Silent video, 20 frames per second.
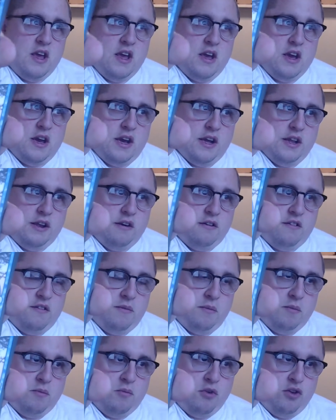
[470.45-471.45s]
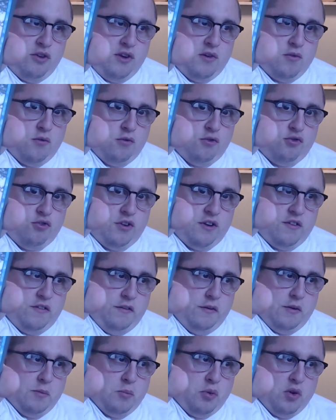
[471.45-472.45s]
There's some really cool tricks you
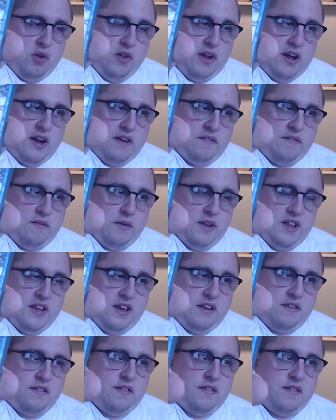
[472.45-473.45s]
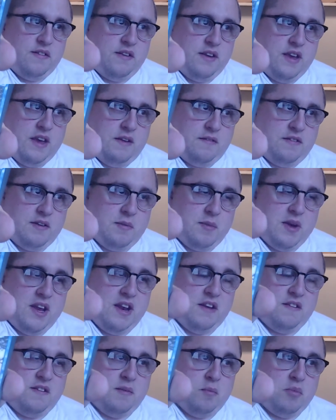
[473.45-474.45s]
can pull off with this if somebody
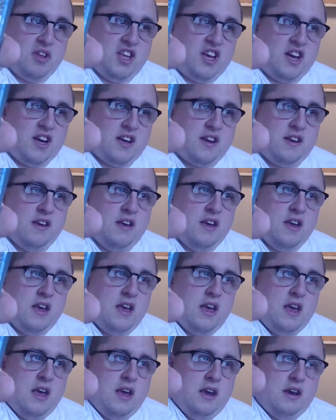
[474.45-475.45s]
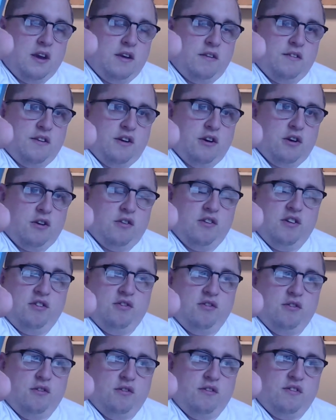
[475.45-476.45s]
doesn't block, because there are
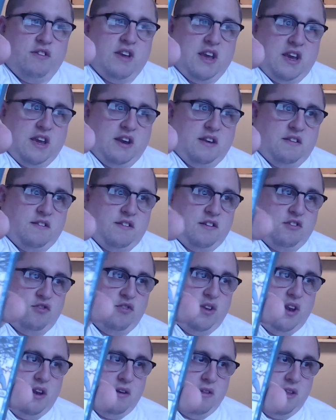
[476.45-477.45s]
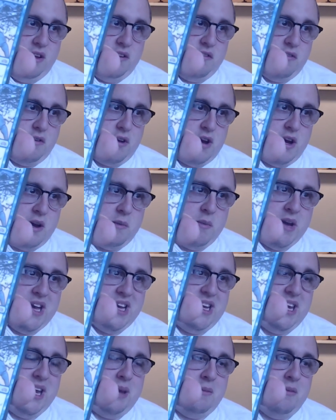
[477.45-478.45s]
creatures that can essentially deal lethal combat
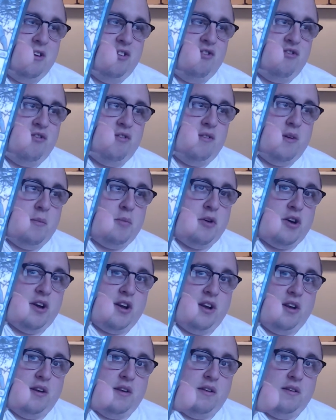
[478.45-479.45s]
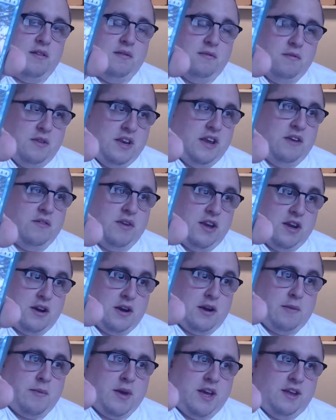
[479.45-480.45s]
damage upon dealing
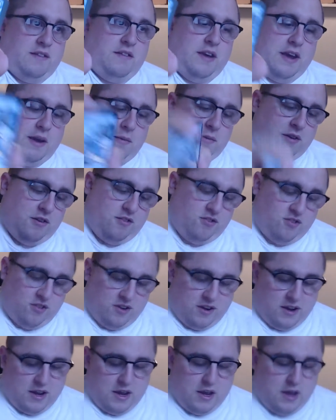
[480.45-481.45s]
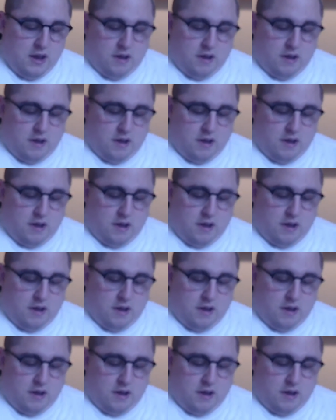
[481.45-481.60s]
combat damage. So